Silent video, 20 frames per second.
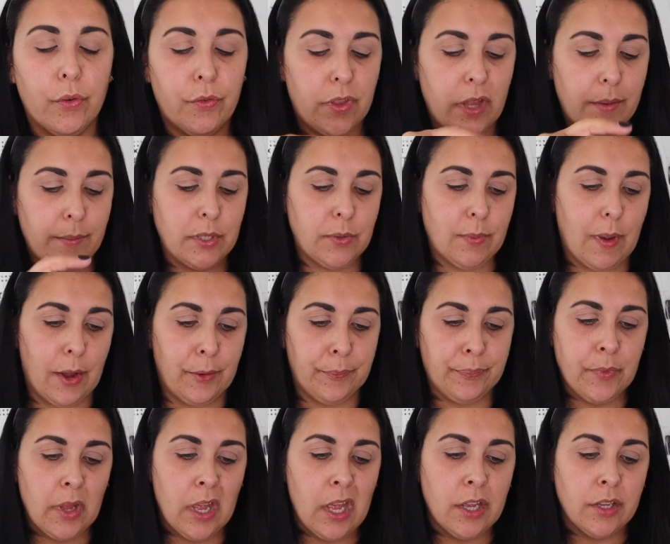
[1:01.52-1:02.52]
for them as well.
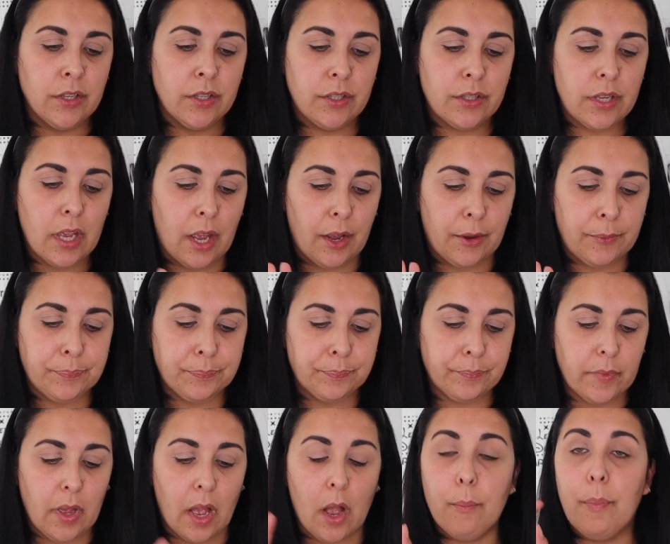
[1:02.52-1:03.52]
So
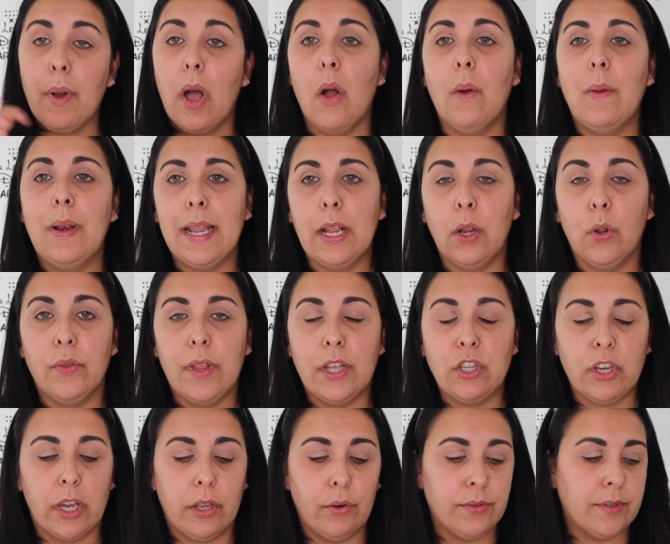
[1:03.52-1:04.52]
I'll link all their
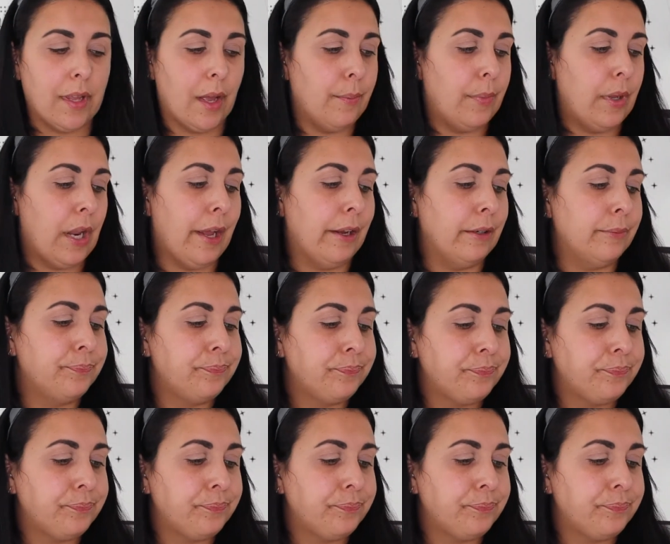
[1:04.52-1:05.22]
channels down below.